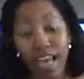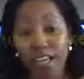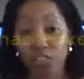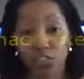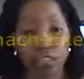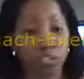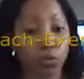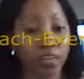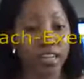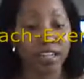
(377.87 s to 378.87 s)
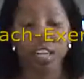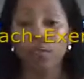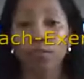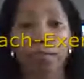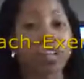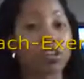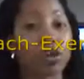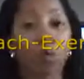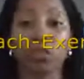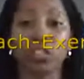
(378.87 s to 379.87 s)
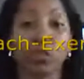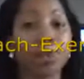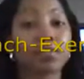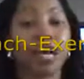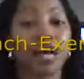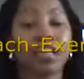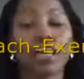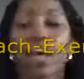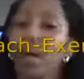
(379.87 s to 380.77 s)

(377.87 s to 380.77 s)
and just create an information-only website